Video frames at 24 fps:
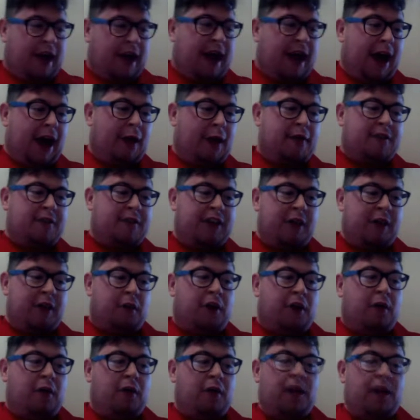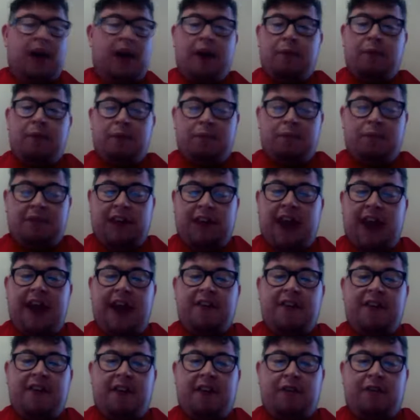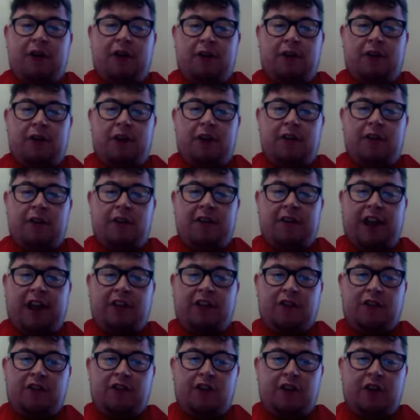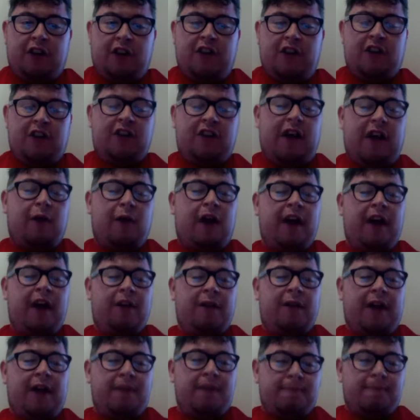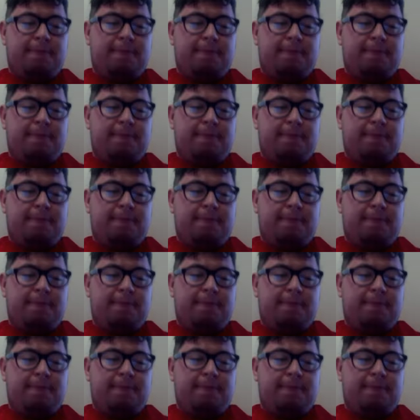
however you will. Delighted to have you on, Ronan. Thanks for joining us. How are you, mate?